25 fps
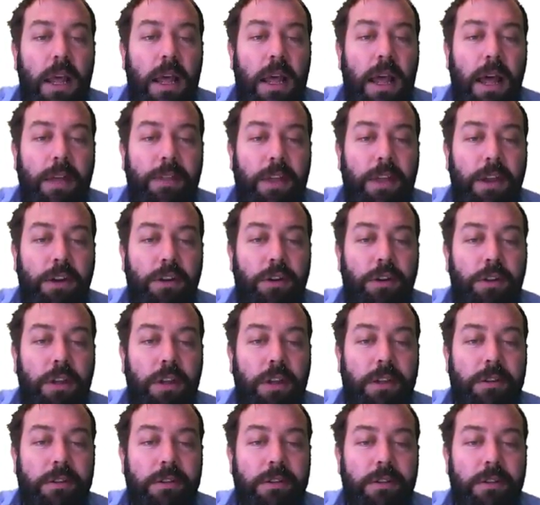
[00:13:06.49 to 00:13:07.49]
And then do
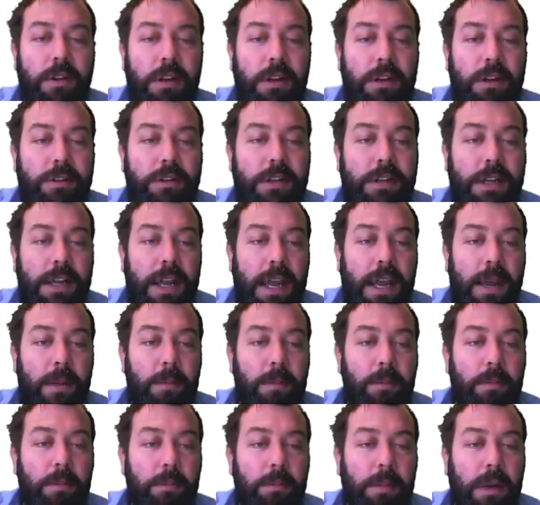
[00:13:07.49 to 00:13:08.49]
this, dm